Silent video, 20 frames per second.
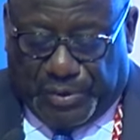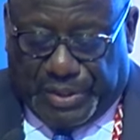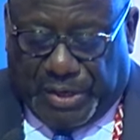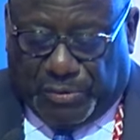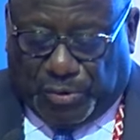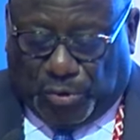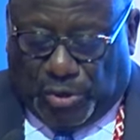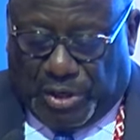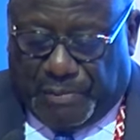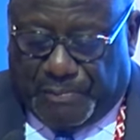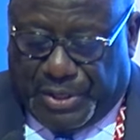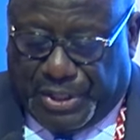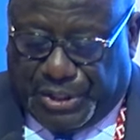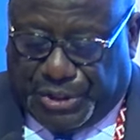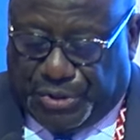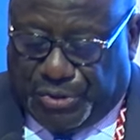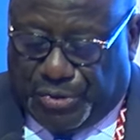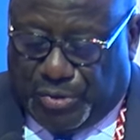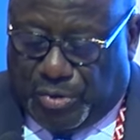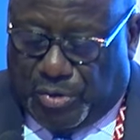Without
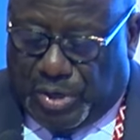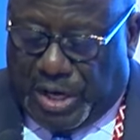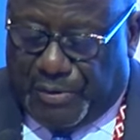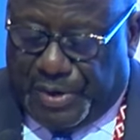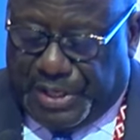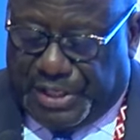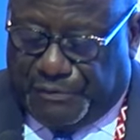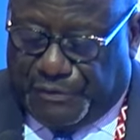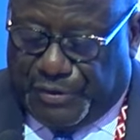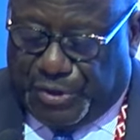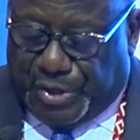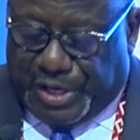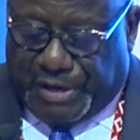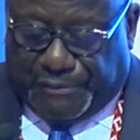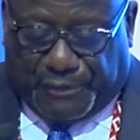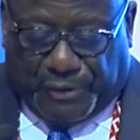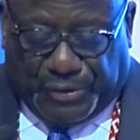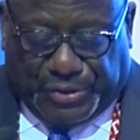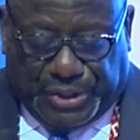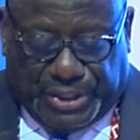collaboration, all our individual
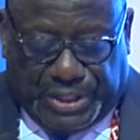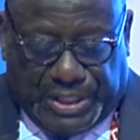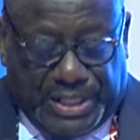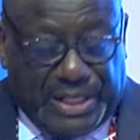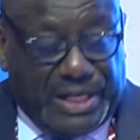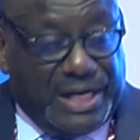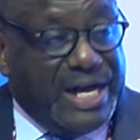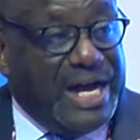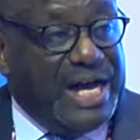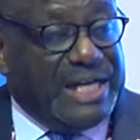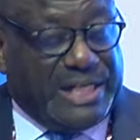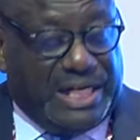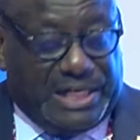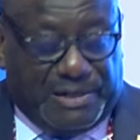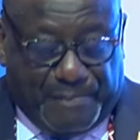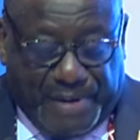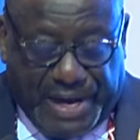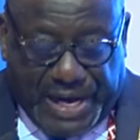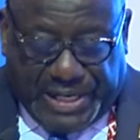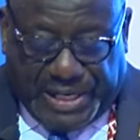efforts, as
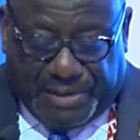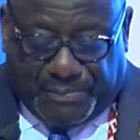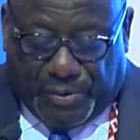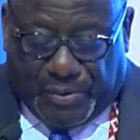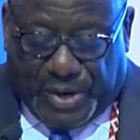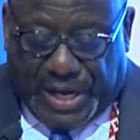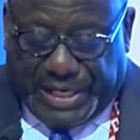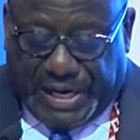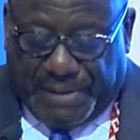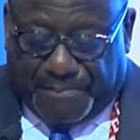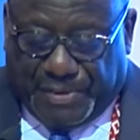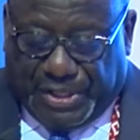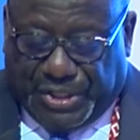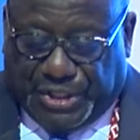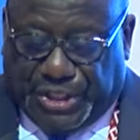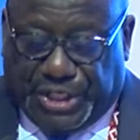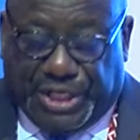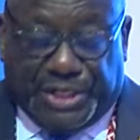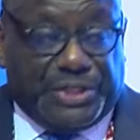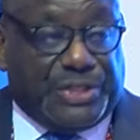admirable and
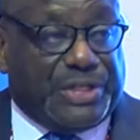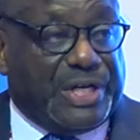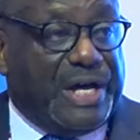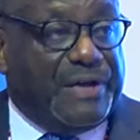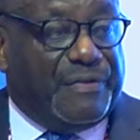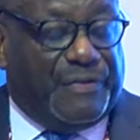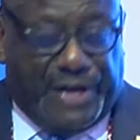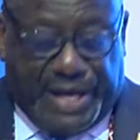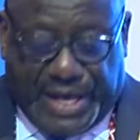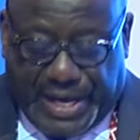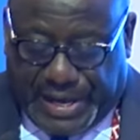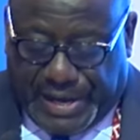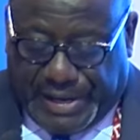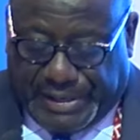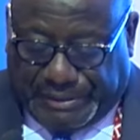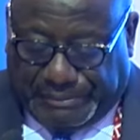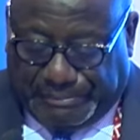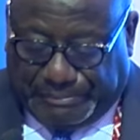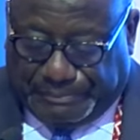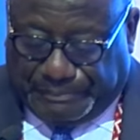ambitious as they
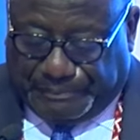are,